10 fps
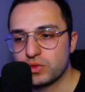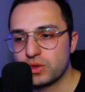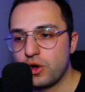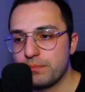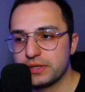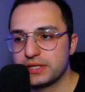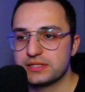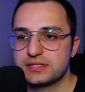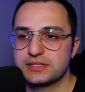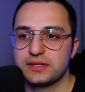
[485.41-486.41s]

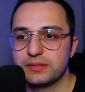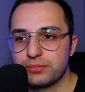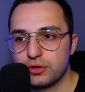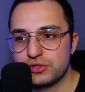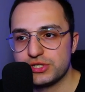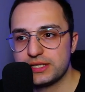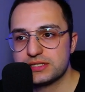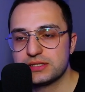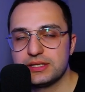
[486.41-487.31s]
components and the projects.